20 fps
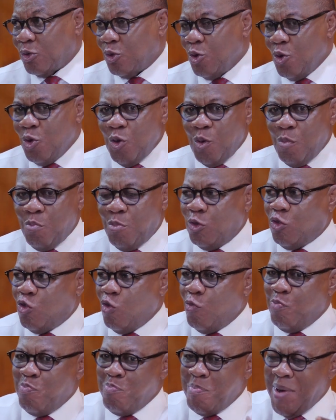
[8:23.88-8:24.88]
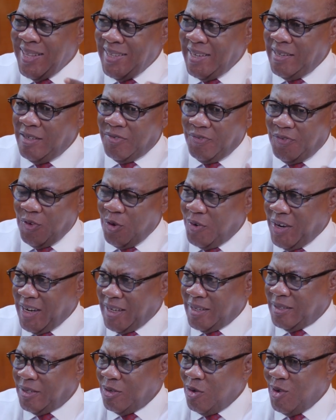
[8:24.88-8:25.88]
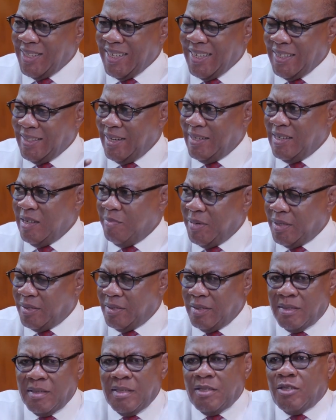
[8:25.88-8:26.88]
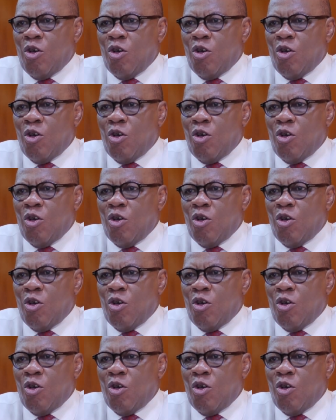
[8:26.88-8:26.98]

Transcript: yeah. but to manage forex on a daily basis is